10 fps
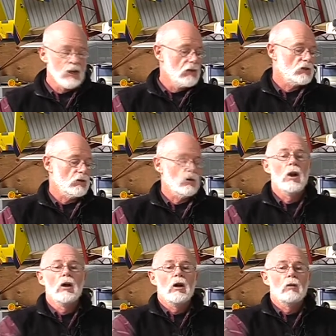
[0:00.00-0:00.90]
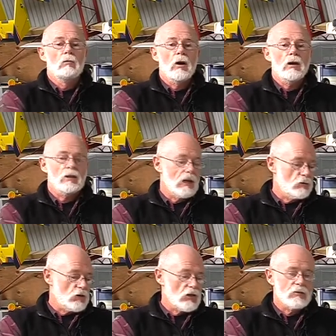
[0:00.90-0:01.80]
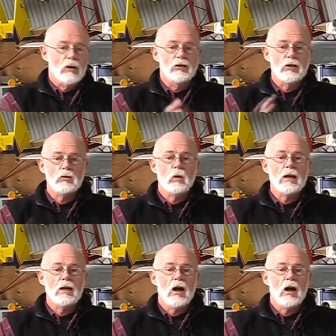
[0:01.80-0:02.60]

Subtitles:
So my telemetry system, this week,